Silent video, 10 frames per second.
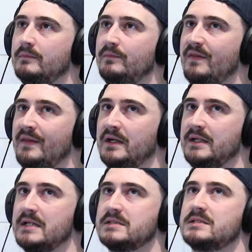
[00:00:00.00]
that then I
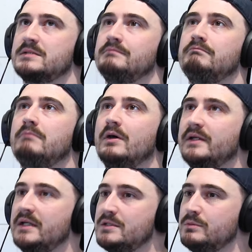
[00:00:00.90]
guess my
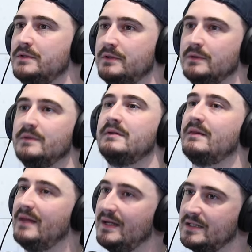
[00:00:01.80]
kids would do and
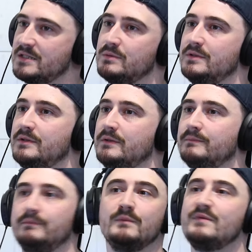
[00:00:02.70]
then their kids would do.
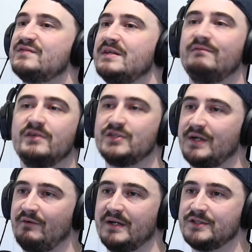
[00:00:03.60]
But we've seen for
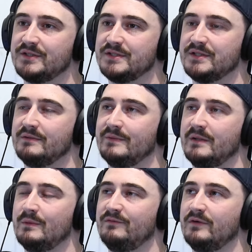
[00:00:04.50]
generations, where
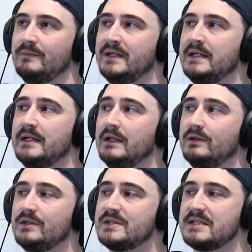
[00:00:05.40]
we're from. And
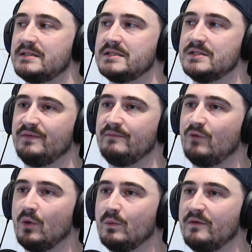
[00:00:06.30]
like you said, there's nothing
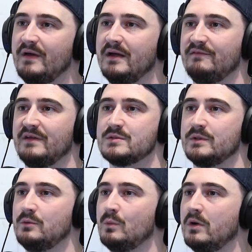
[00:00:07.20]
wrong with that if that's
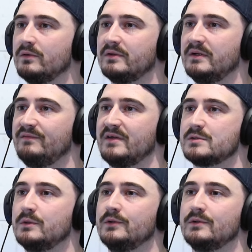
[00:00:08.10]
what you want, if
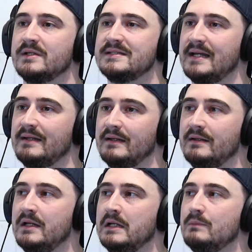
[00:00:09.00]
that's what you're content in.
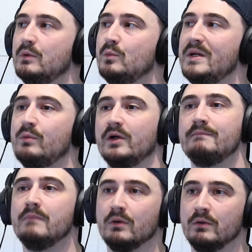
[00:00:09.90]
But we
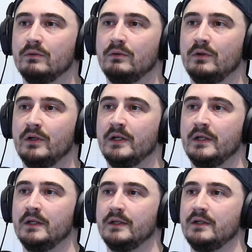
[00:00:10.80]
wanted more.
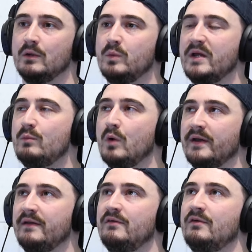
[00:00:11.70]
Yeah. We
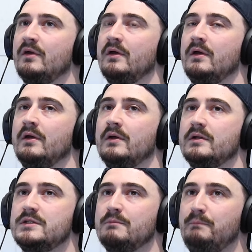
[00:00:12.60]
wanted
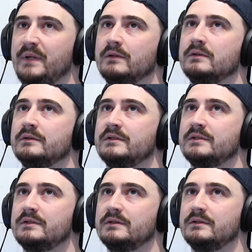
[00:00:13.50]
to build